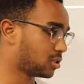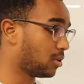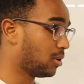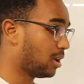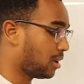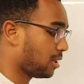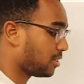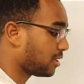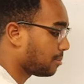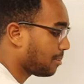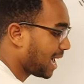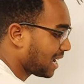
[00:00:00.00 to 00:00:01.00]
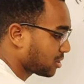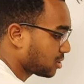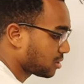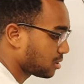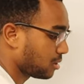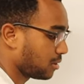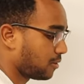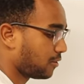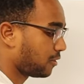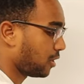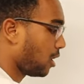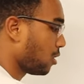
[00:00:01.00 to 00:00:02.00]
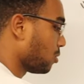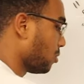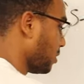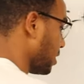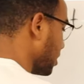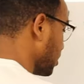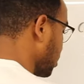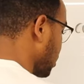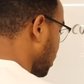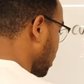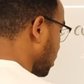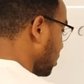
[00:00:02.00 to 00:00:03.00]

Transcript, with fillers: So the max flow is